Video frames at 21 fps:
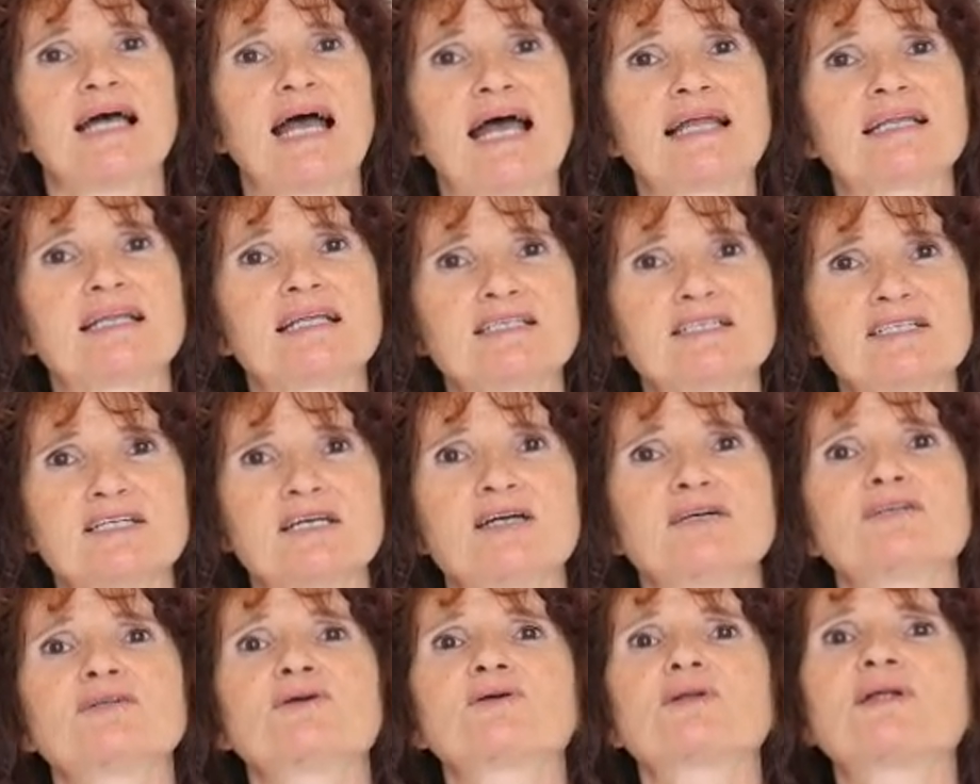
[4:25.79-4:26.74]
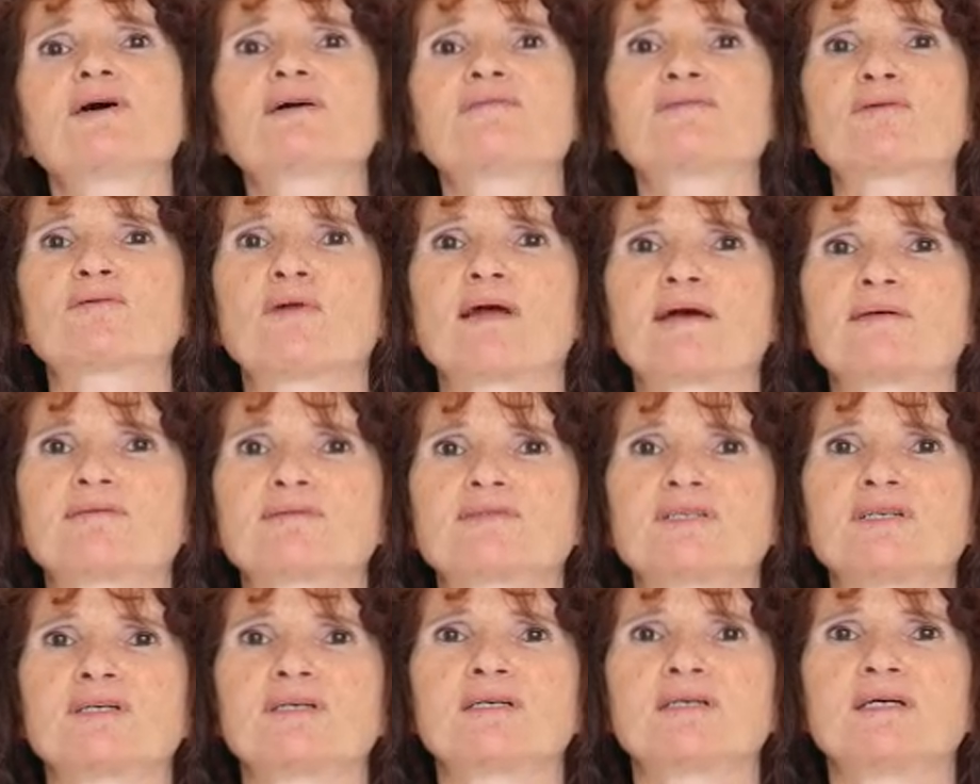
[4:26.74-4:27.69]
And let's turn your life around
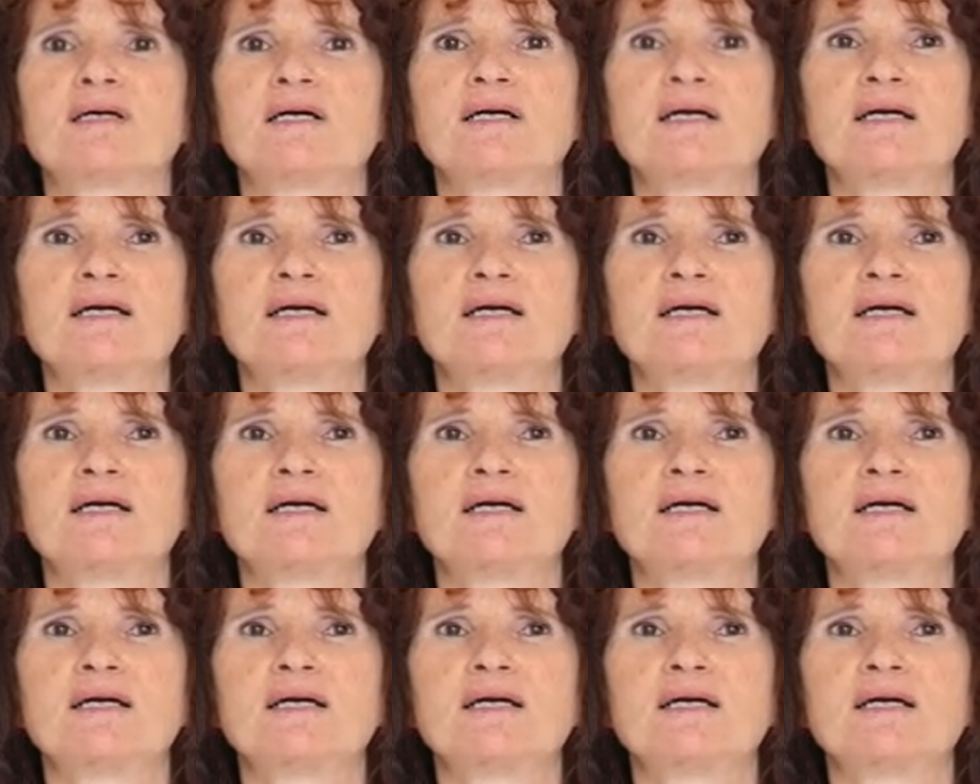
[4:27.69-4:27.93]
to